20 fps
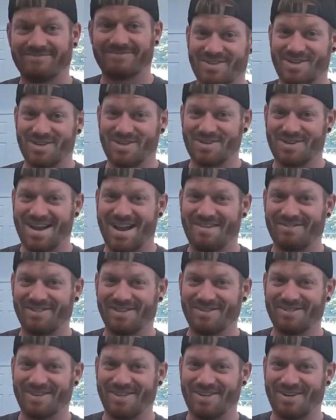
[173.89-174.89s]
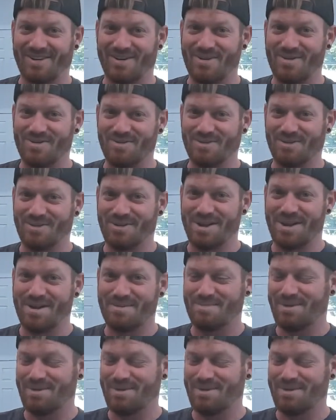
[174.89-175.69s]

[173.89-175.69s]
We're traveling with our own grub.